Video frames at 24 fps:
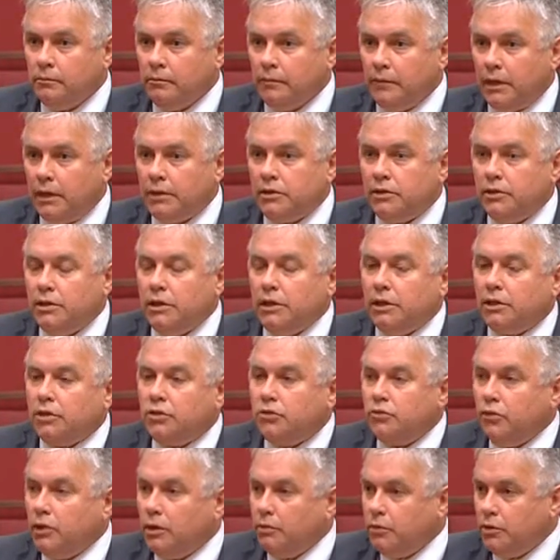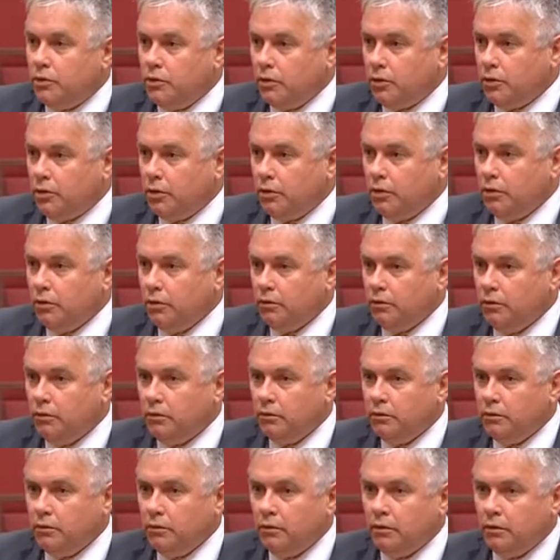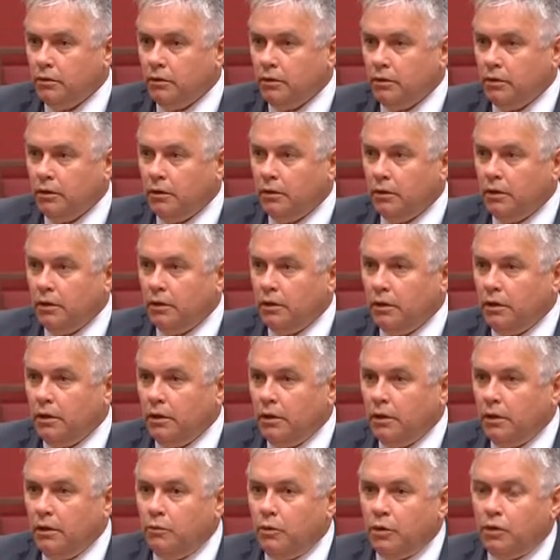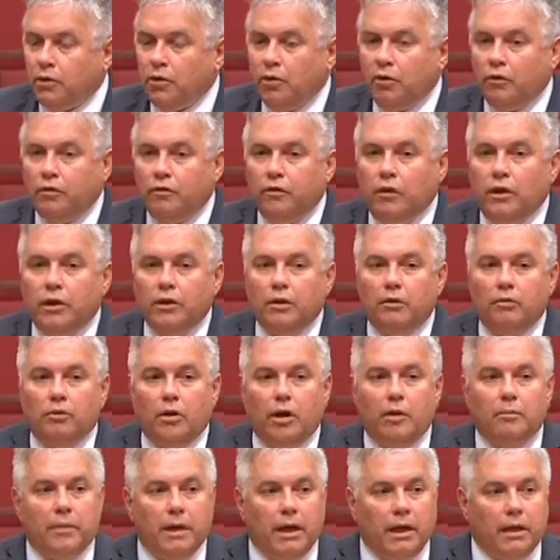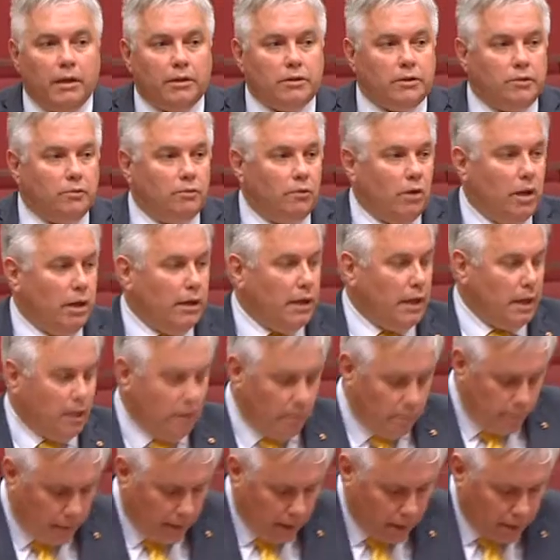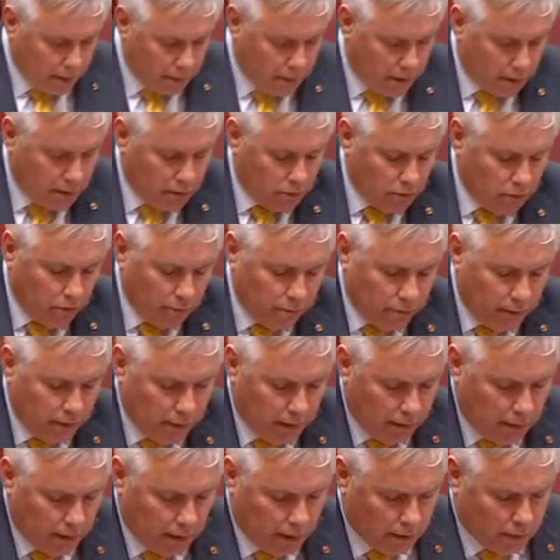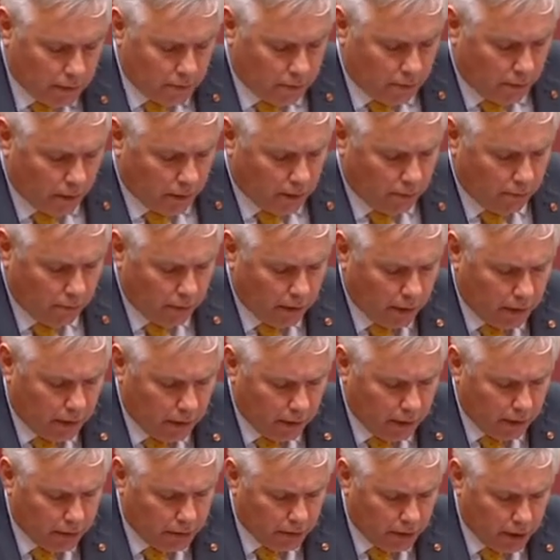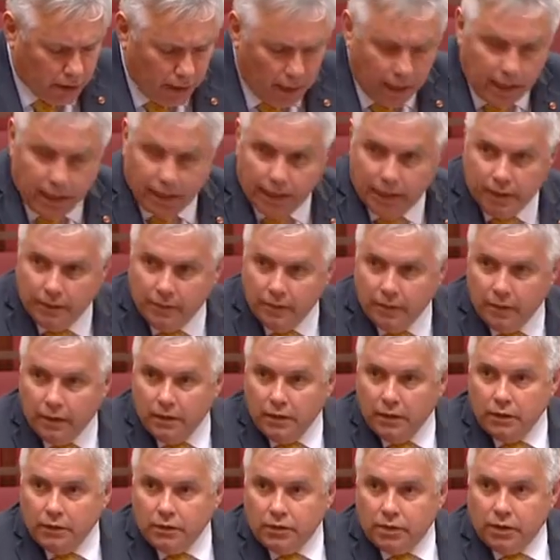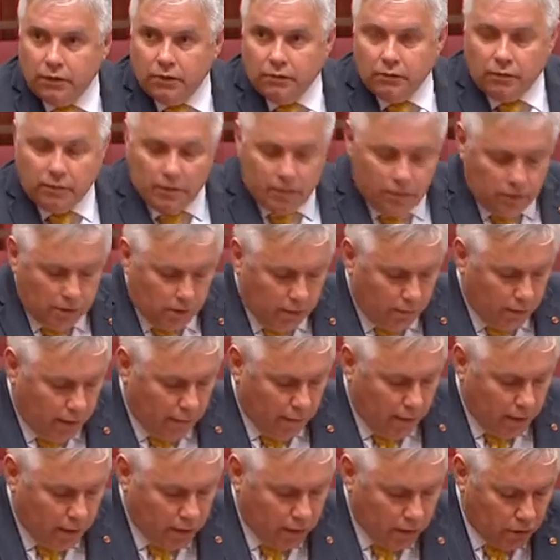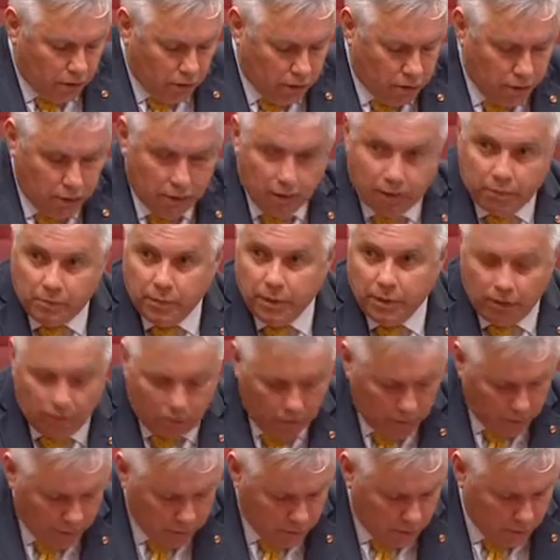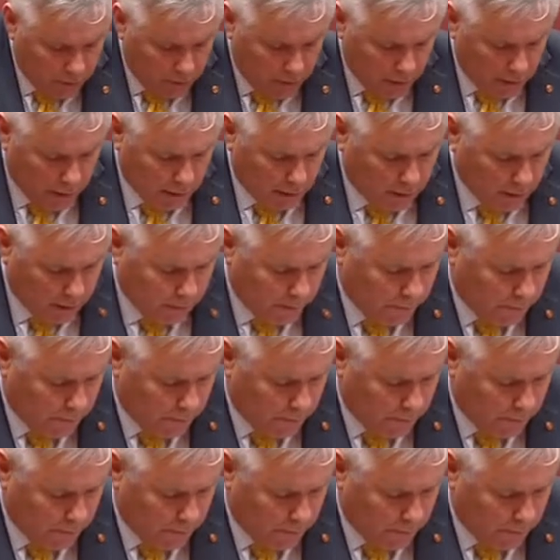That's the extreme position. We've got to find the right balance, and right now the balance has not been struck correctly. General aviation is in a perilous state.